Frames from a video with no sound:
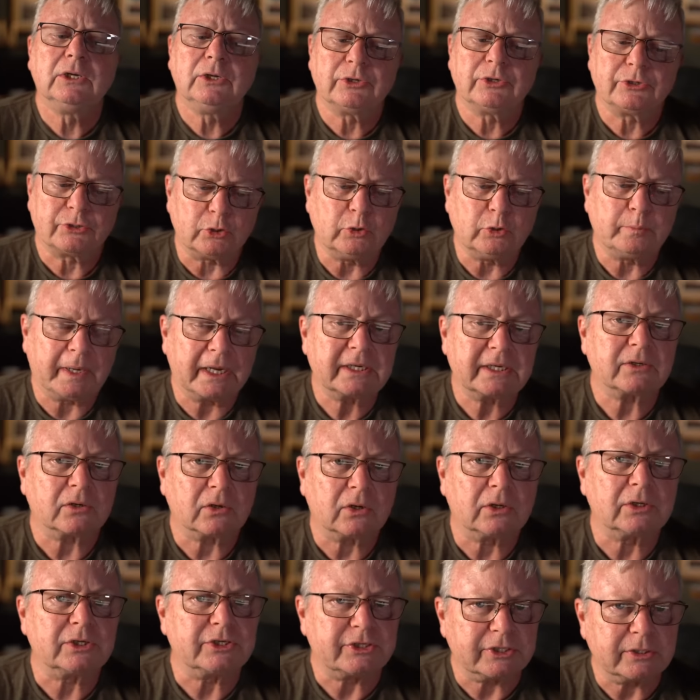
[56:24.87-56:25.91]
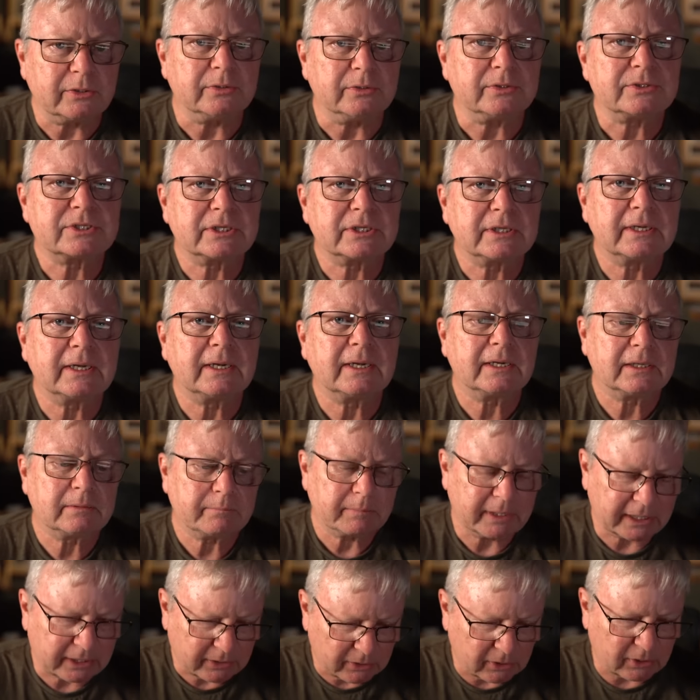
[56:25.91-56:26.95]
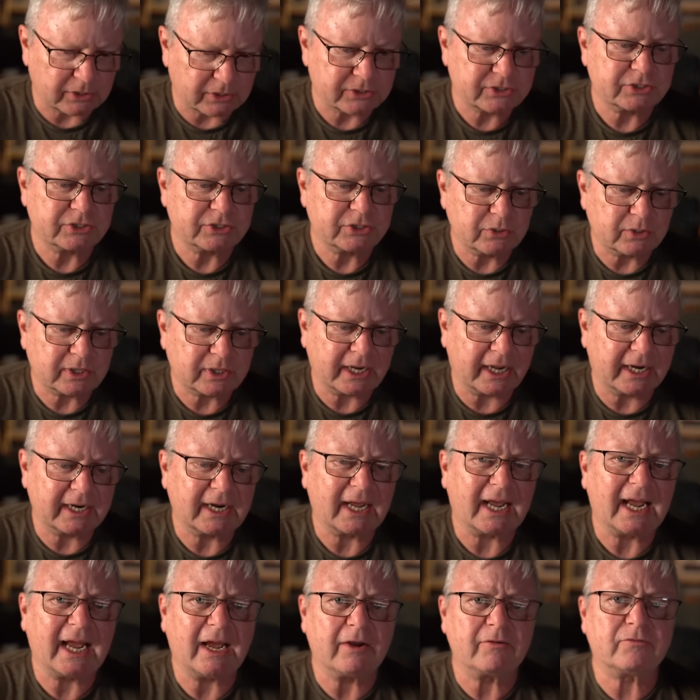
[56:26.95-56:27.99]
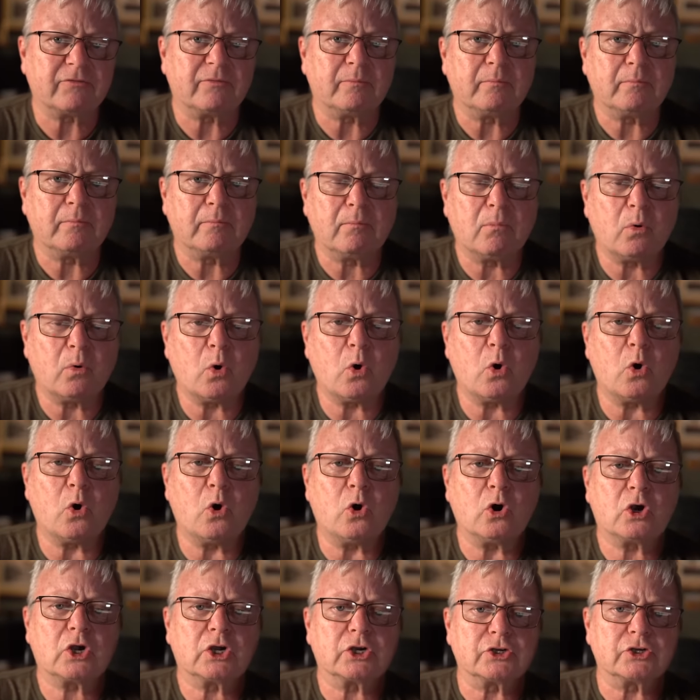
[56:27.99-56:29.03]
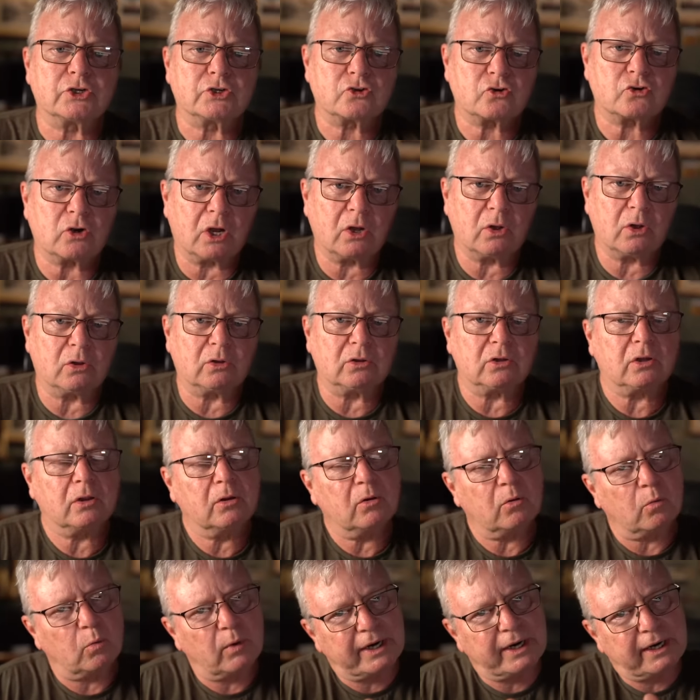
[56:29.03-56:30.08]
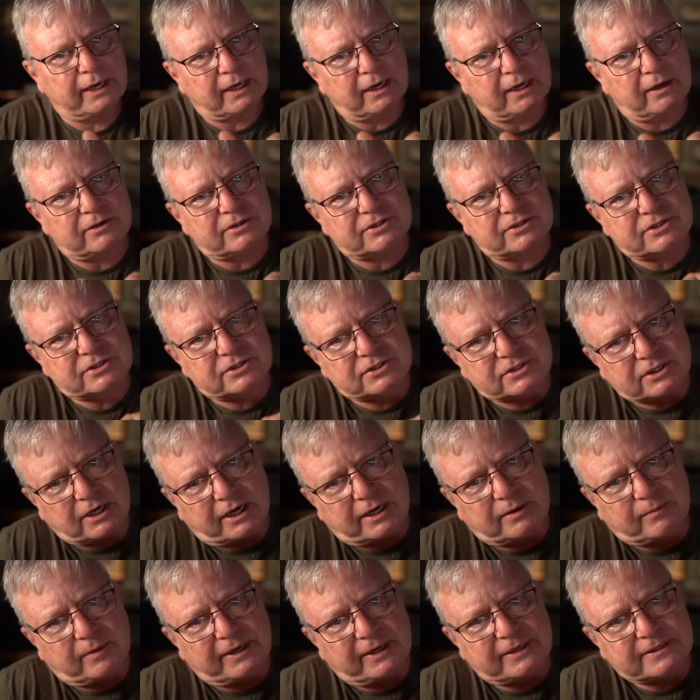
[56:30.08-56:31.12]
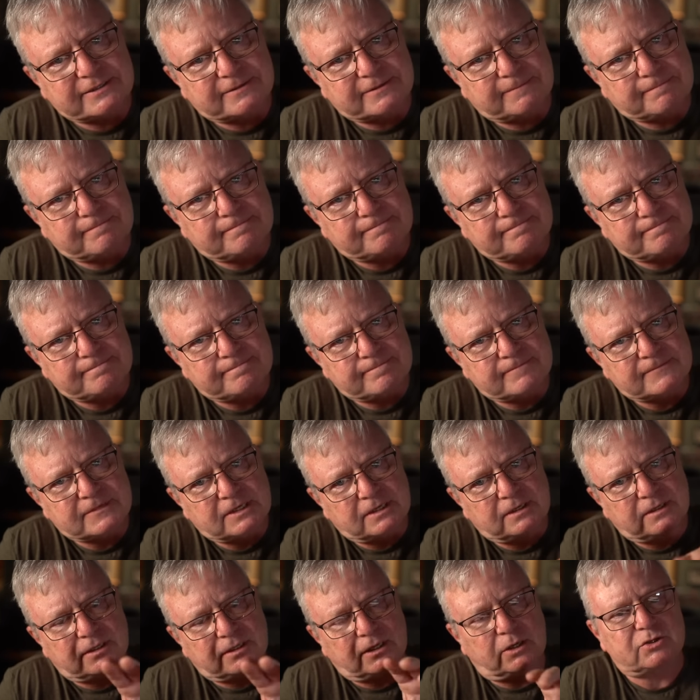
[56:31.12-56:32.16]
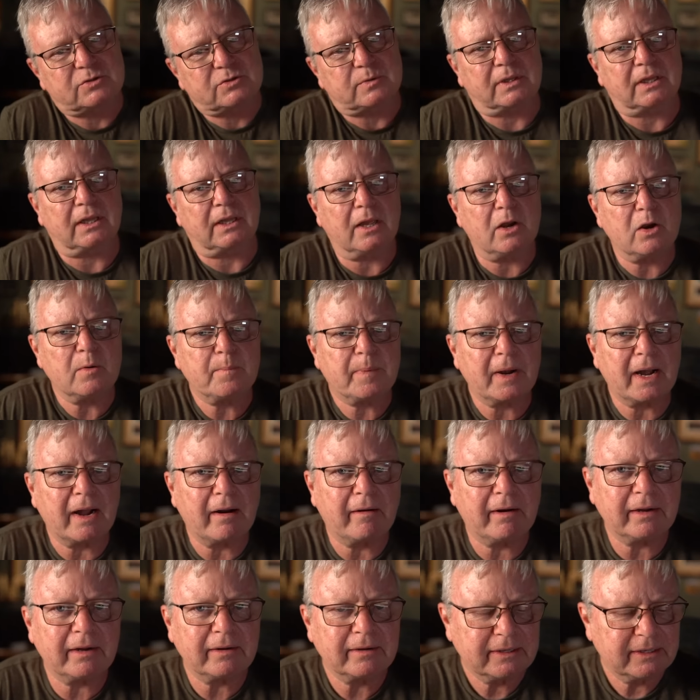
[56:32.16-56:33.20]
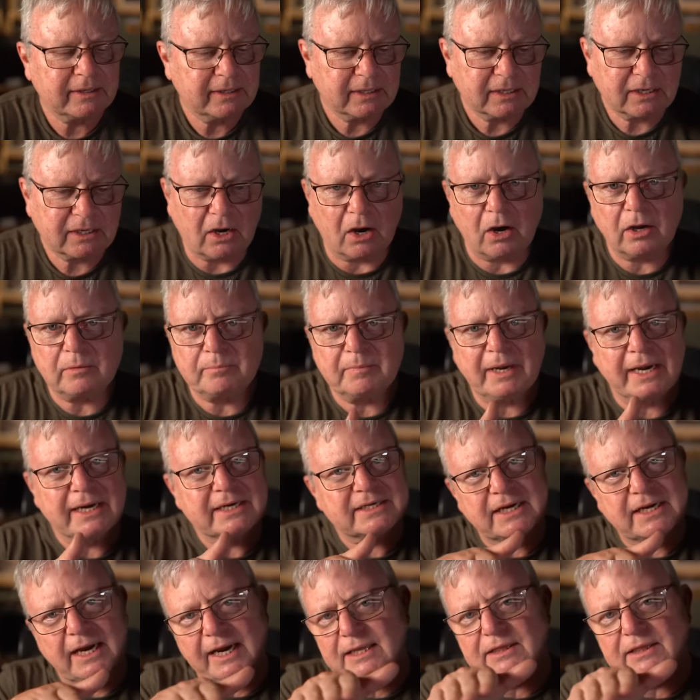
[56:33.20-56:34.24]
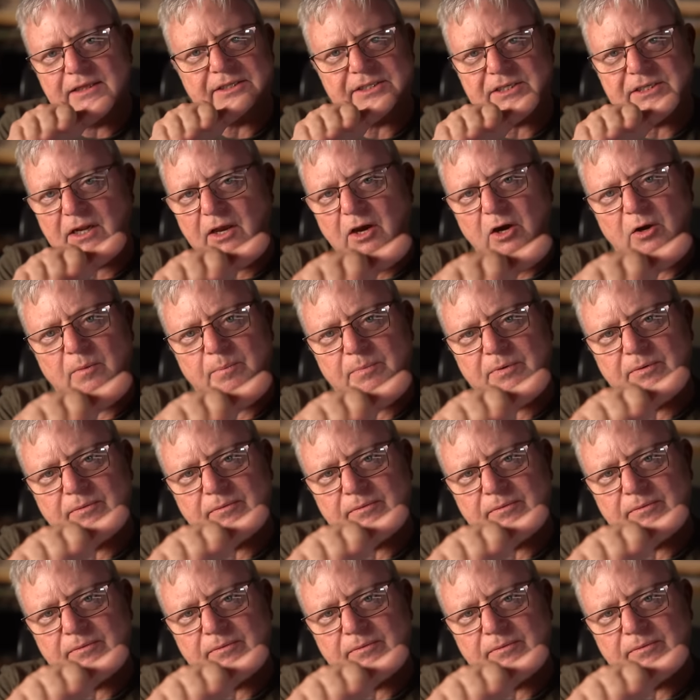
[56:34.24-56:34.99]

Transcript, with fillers: do better on dunes, because you can have more control when it goes sideways. Those with low power can't maintain the slope.